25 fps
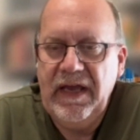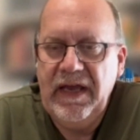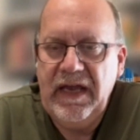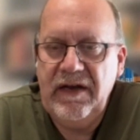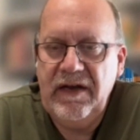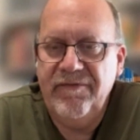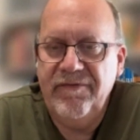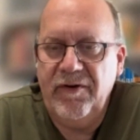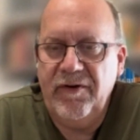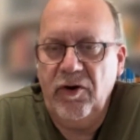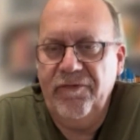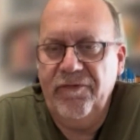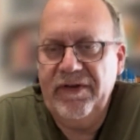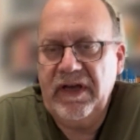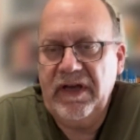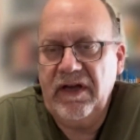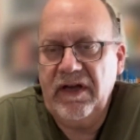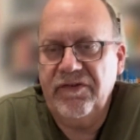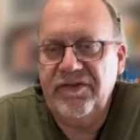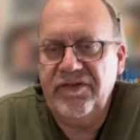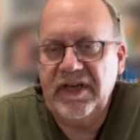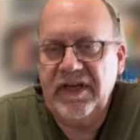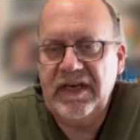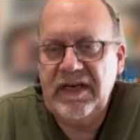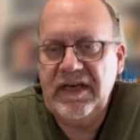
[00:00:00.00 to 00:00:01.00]
involving a
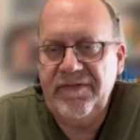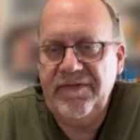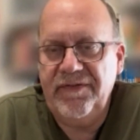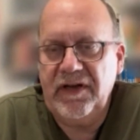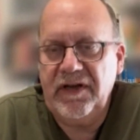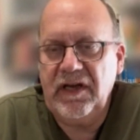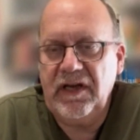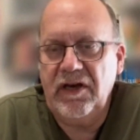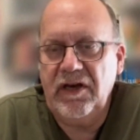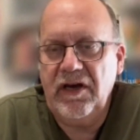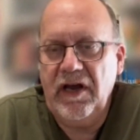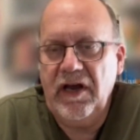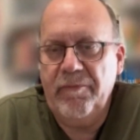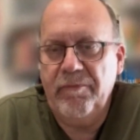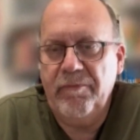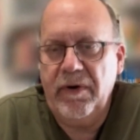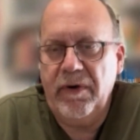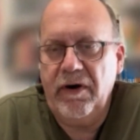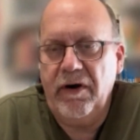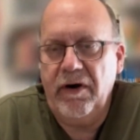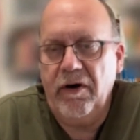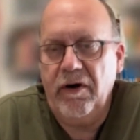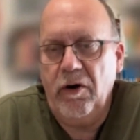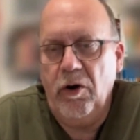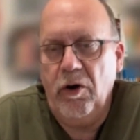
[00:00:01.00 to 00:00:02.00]
significant
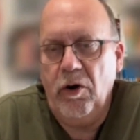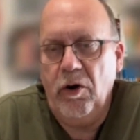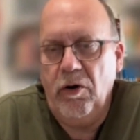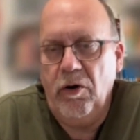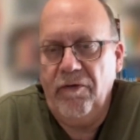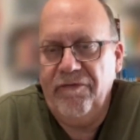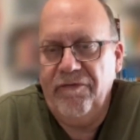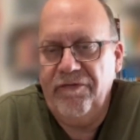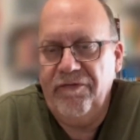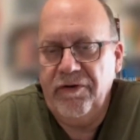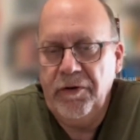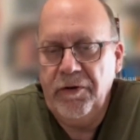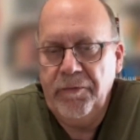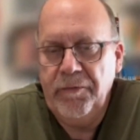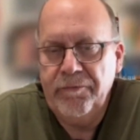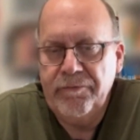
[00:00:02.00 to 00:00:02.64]
number of